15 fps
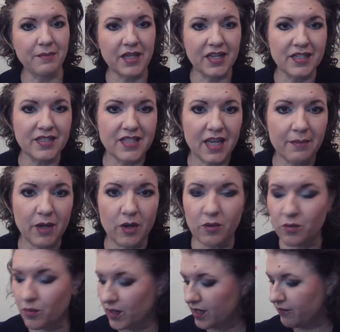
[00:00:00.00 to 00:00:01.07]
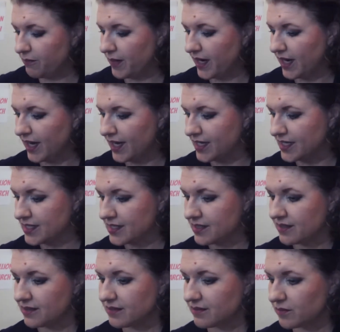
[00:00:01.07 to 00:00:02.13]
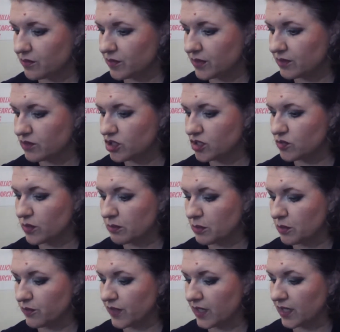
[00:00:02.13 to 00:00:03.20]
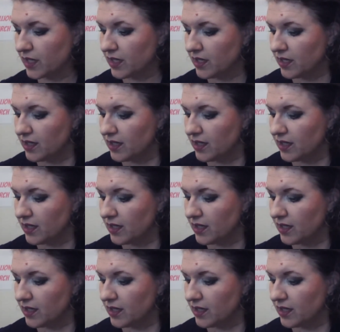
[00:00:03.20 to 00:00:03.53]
I'm going to demo one of my eyes, just removing